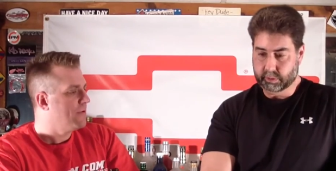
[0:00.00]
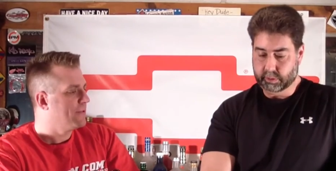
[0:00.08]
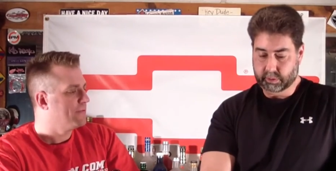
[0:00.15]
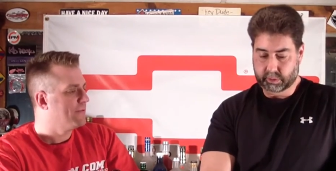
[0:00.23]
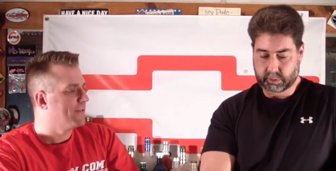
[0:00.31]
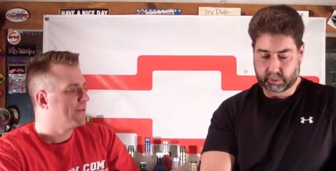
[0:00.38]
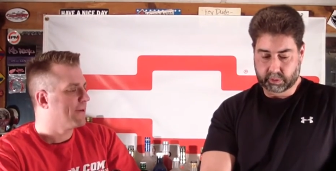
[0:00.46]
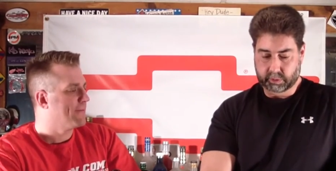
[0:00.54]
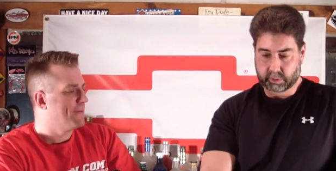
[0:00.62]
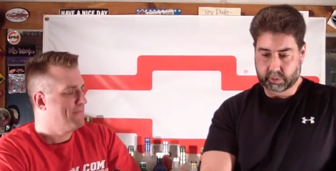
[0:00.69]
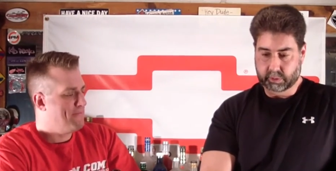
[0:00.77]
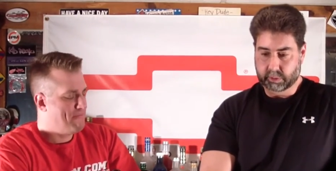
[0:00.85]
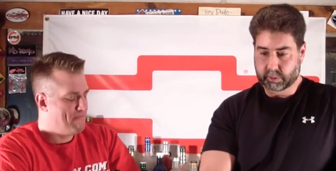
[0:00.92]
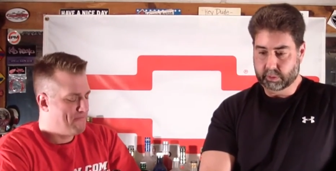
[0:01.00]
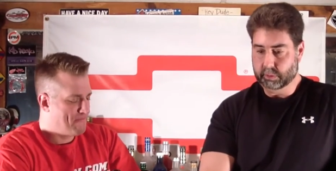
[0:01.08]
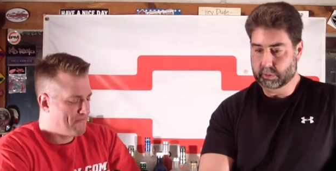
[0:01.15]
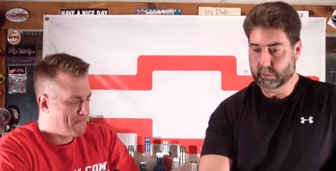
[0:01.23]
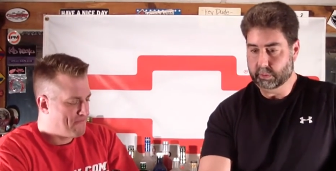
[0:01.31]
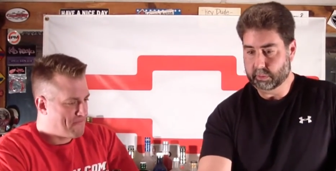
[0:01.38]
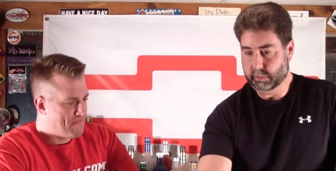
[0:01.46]
Speaker 1: What else we want to talk about?
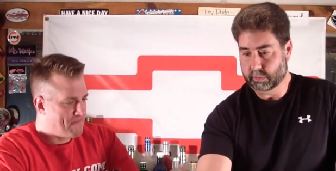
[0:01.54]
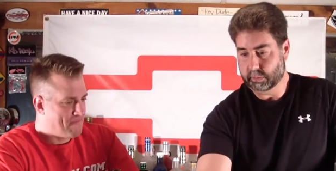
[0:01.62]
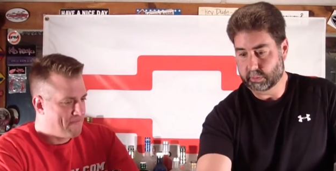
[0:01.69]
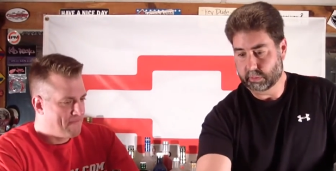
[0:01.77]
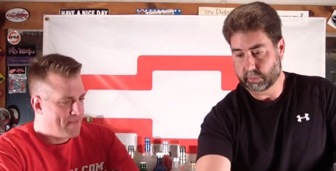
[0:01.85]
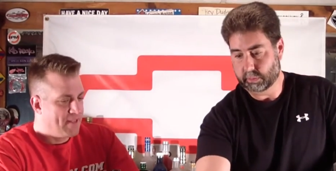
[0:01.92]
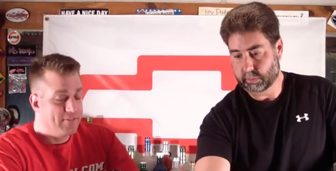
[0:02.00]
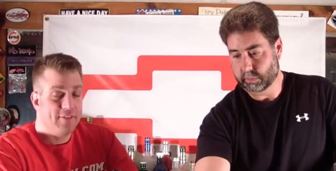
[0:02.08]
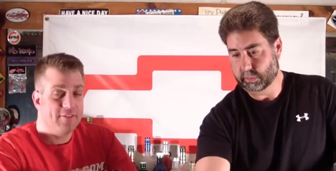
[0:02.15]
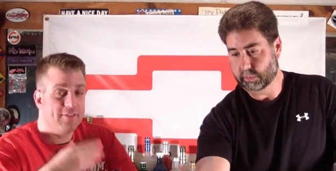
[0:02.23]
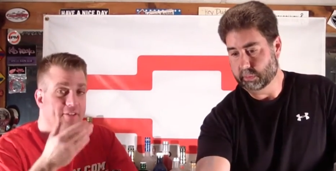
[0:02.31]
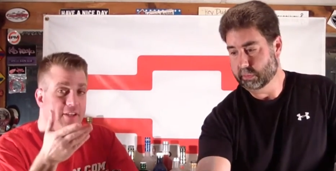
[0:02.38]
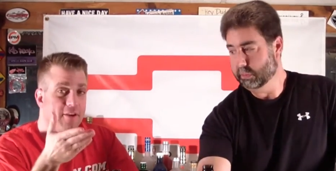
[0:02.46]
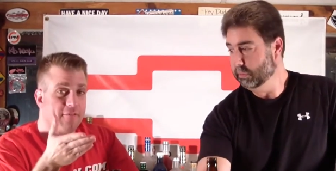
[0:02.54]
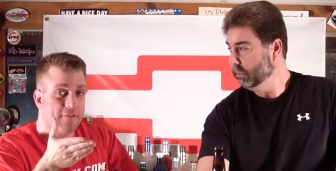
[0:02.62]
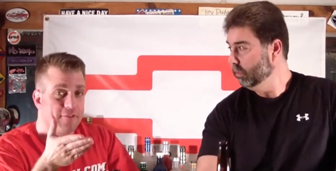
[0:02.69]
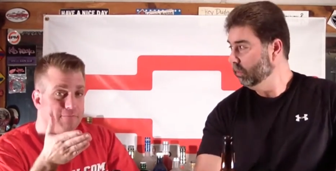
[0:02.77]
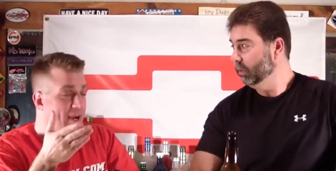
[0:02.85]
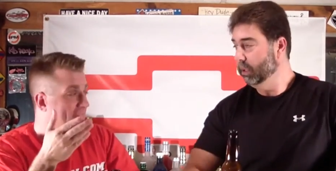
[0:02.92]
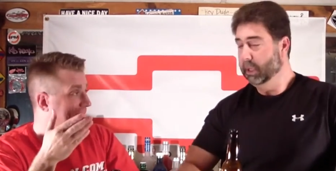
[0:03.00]
So this is like our
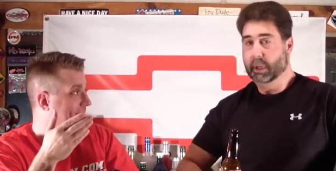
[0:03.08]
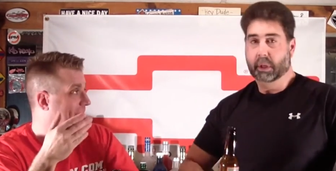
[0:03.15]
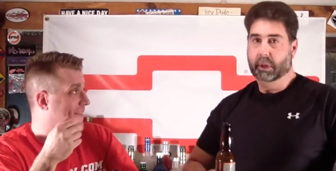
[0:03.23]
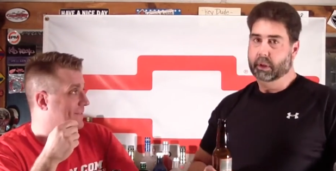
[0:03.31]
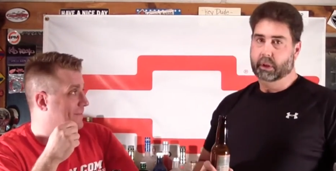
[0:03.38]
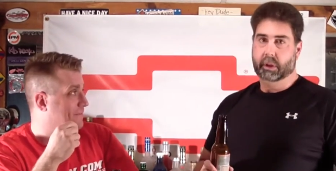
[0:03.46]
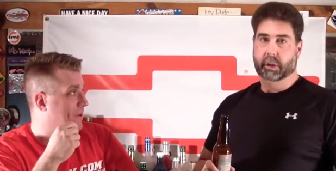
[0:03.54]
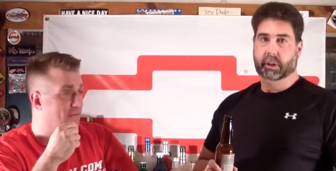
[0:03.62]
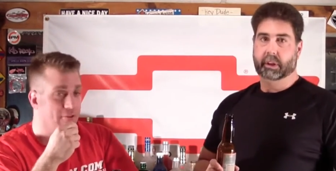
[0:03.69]
first podcast.